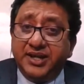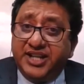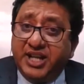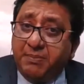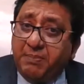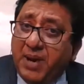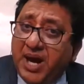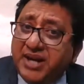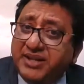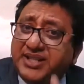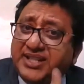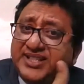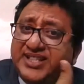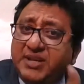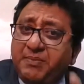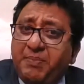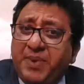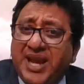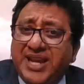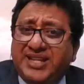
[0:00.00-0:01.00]
They
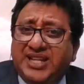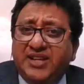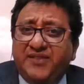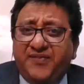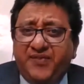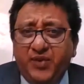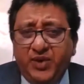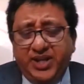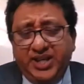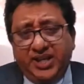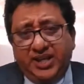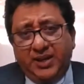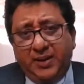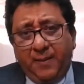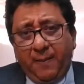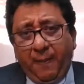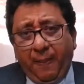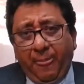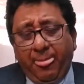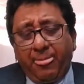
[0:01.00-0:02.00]
participated fully,
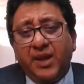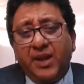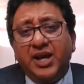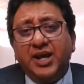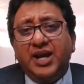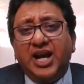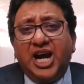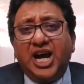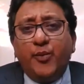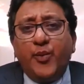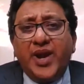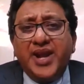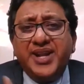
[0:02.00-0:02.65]
and